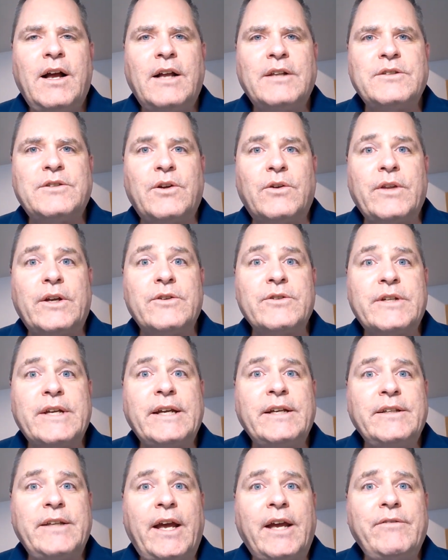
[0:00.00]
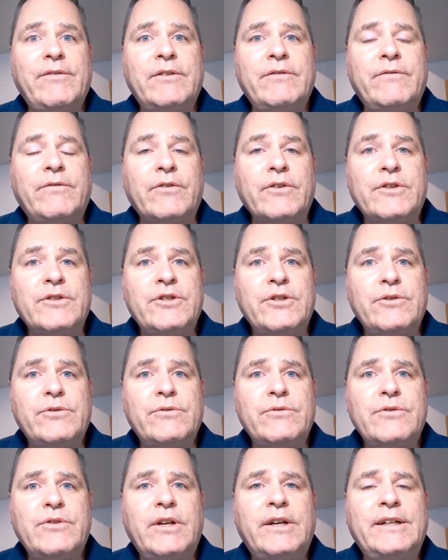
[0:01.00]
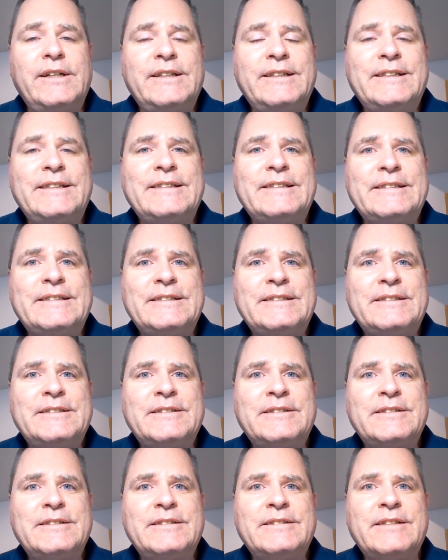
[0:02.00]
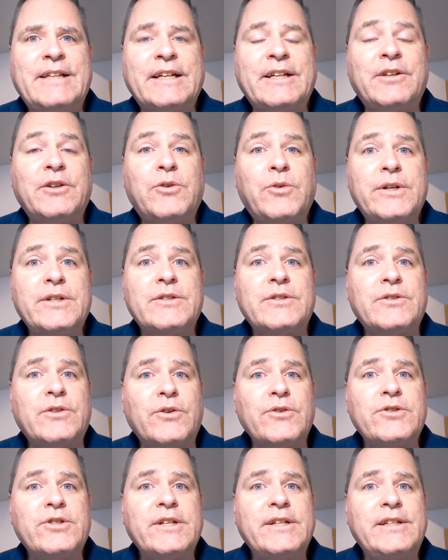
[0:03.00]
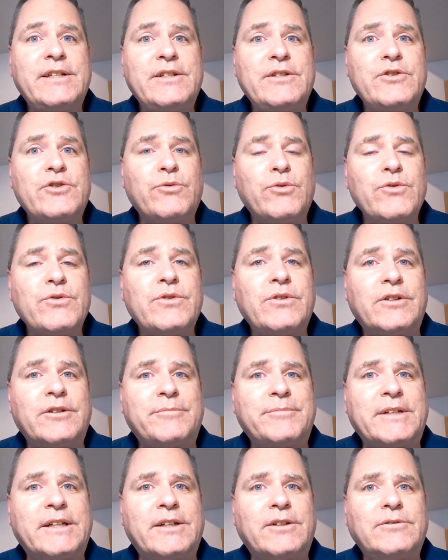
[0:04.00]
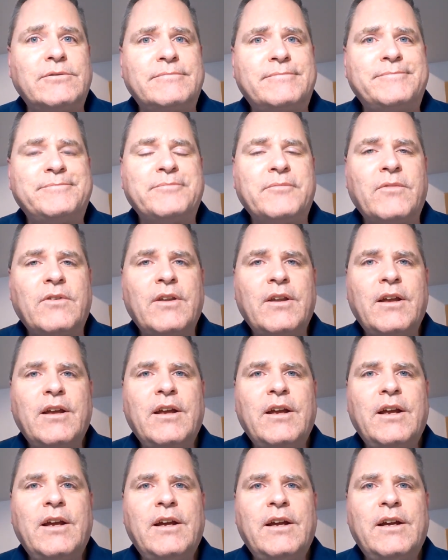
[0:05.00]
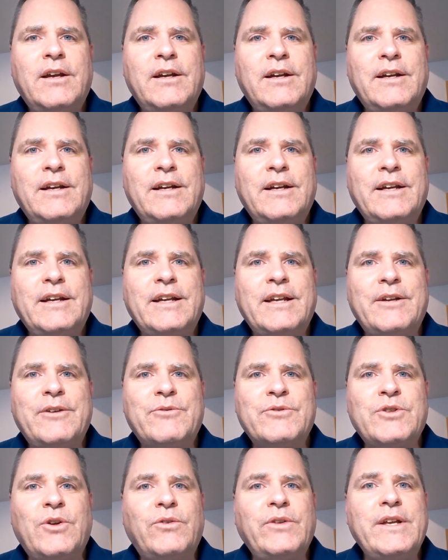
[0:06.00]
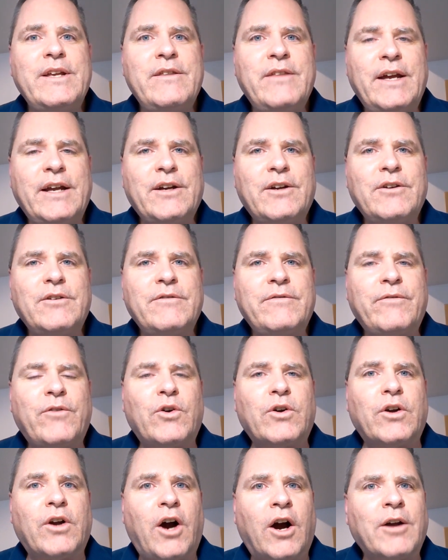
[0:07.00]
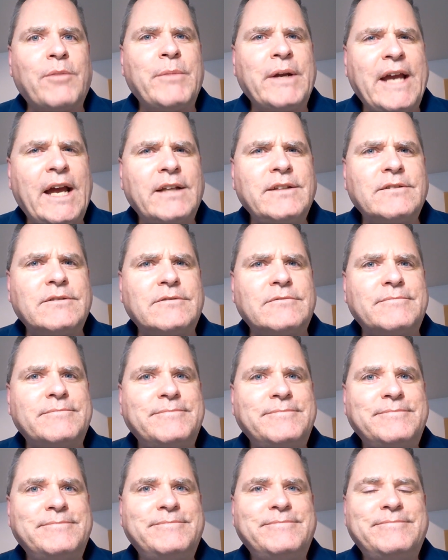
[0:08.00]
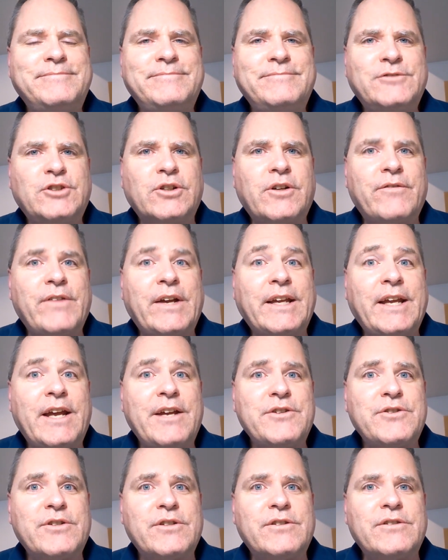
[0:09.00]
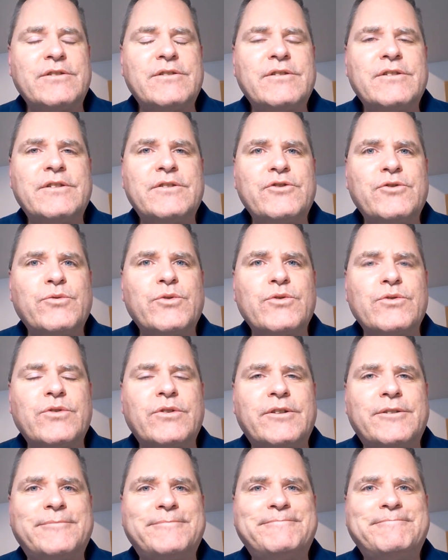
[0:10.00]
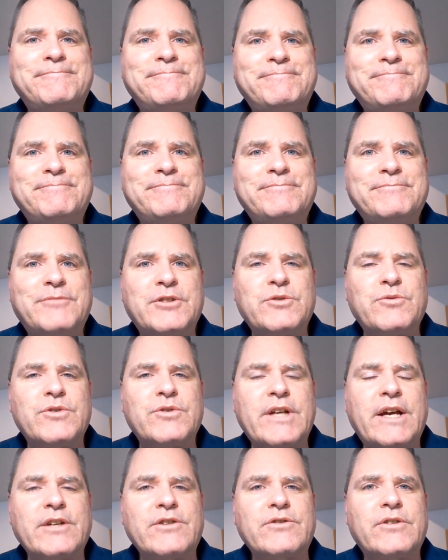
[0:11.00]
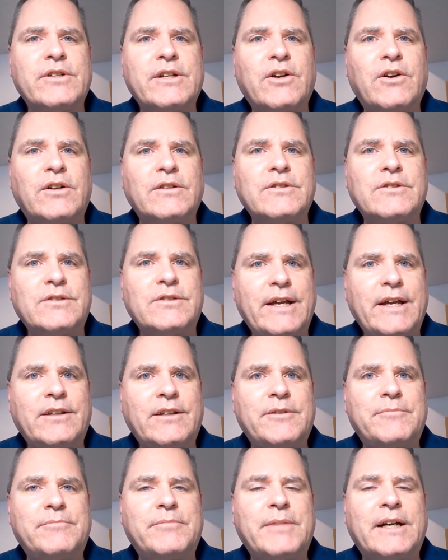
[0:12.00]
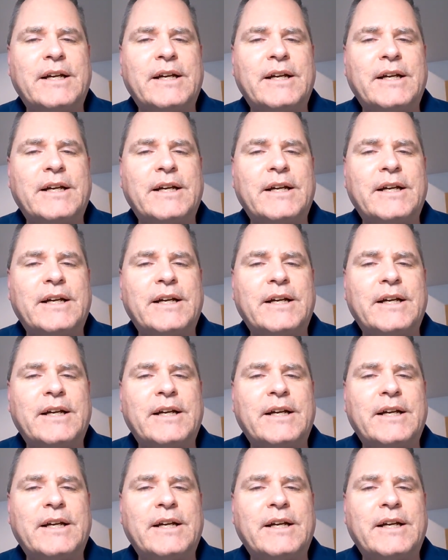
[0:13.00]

And so there's King David for the Jews. They can quit searching in Jerusalem now. He was only there for Armageddon, took a vacation to Jerusalem which was actually called Salem